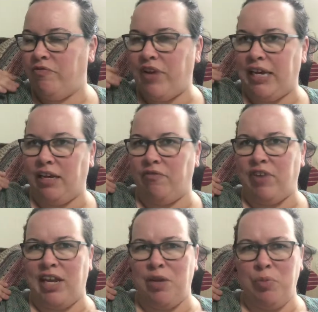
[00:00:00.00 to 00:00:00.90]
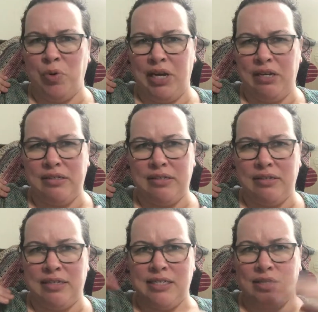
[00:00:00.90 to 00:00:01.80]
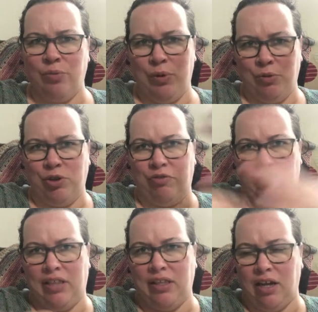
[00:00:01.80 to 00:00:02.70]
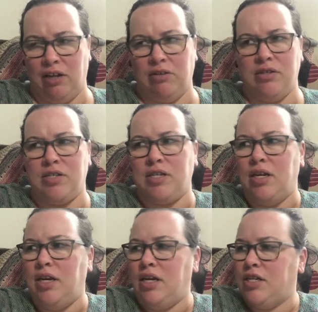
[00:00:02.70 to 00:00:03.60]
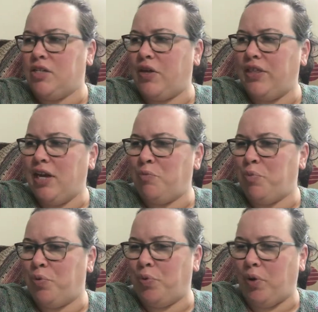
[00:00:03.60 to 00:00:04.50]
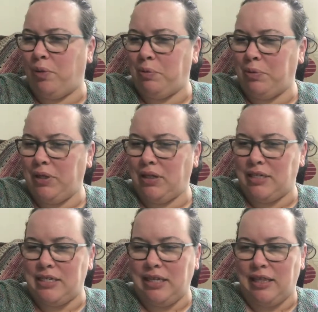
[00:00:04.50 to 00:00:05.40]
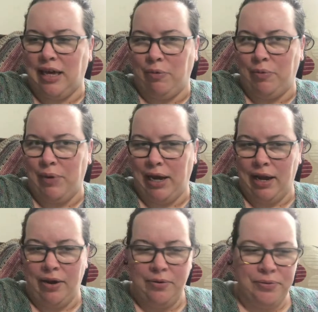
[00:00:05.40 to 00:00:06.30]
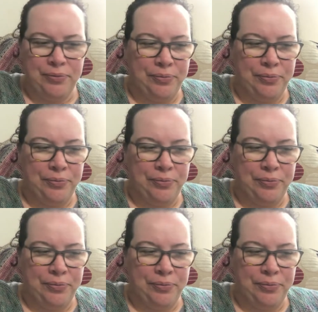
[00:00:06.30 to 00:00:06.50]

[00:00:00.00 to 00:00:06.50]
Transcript: Fading point. It's the one where you fade the colors. So I think I'm probably going to dig that one back out.